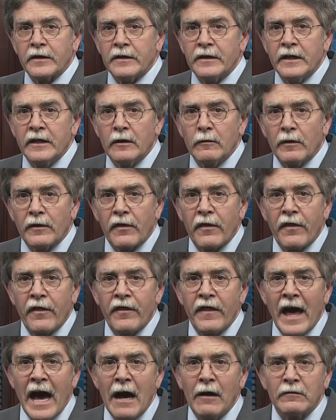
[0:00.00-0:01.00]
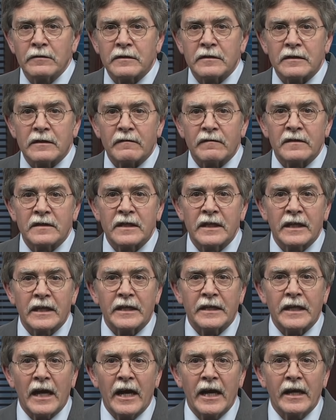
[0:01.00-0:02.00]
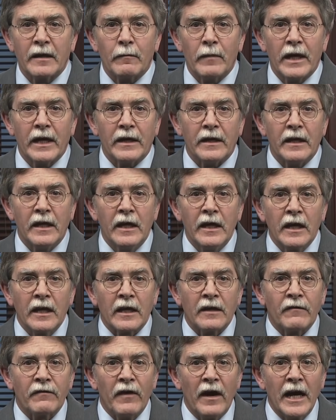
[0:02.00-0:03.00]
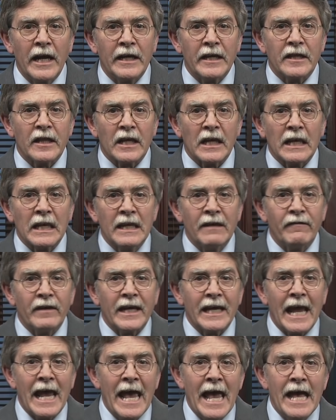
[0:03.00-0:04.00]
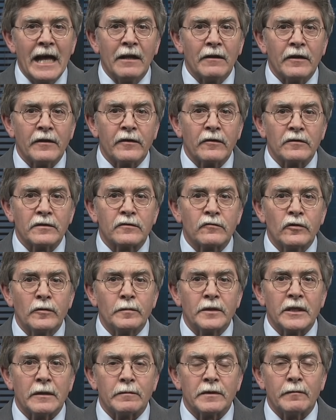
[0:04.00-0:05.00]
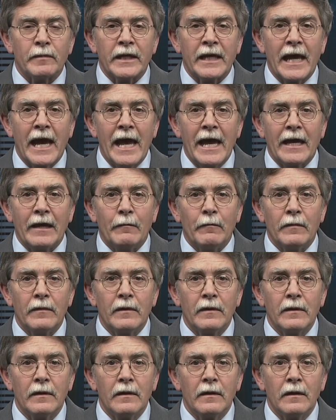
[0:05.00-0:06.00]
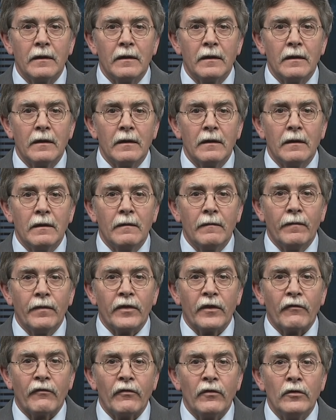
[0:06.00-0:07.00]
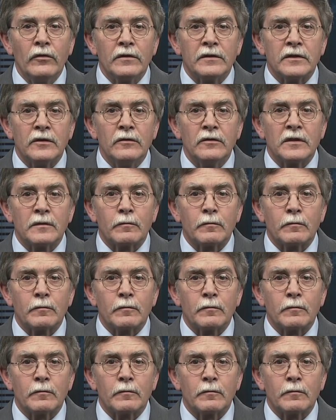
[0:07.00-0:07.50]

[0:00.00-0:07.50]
to deal with thousands of sick and dying men, confined in the living hell that those troop ships became. The flu soon